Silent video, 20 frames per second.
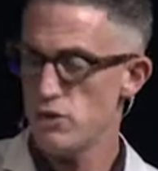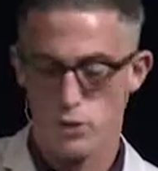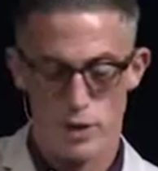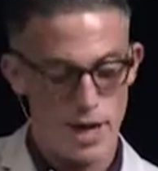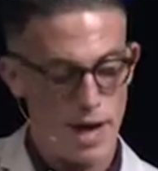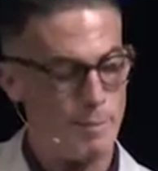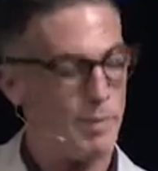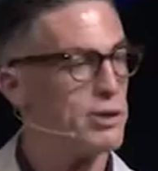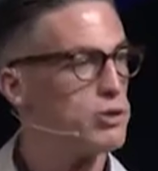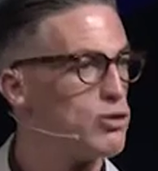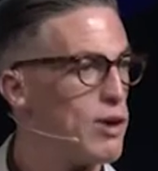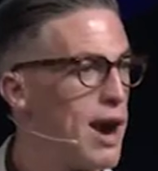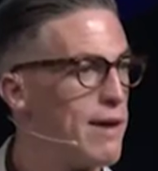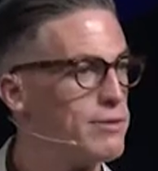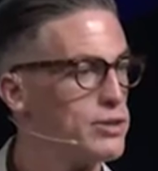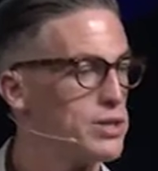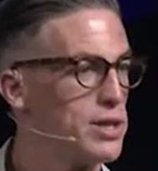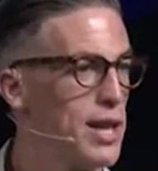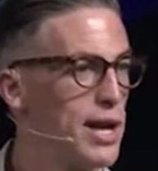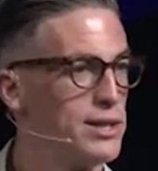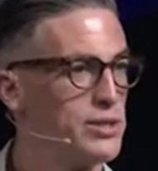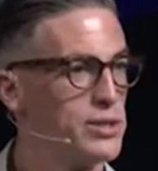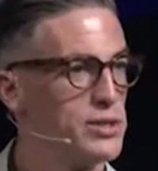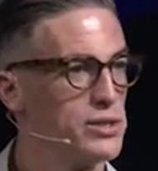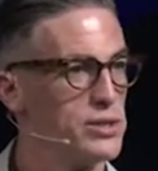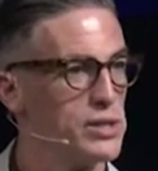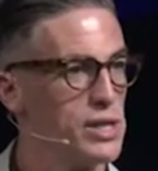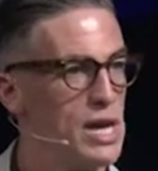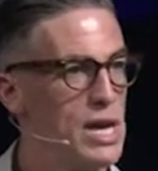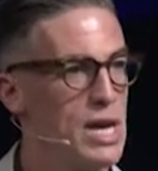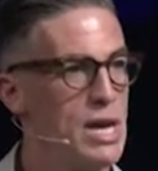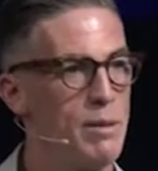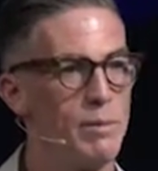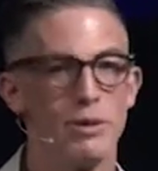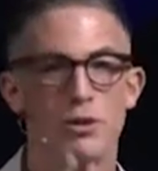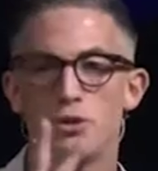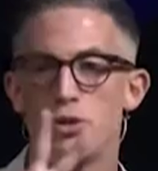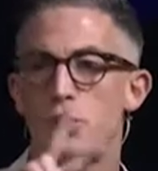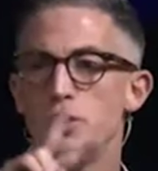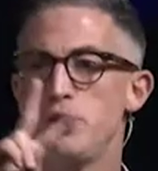So I got my driver's license,
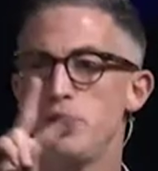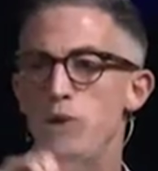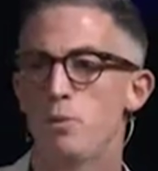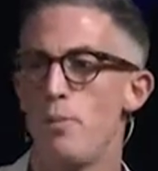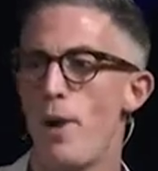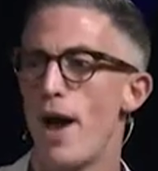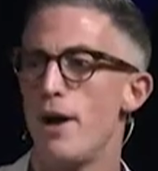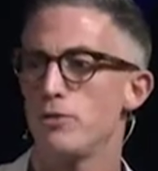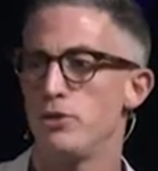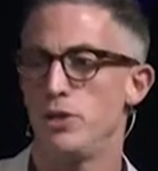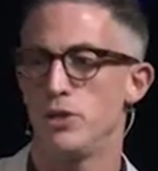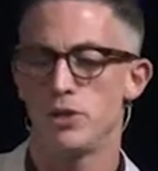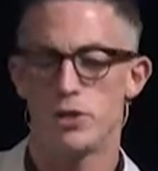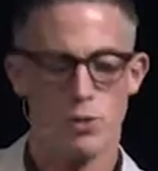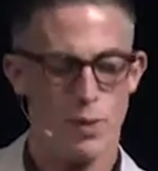but there's only two pouches.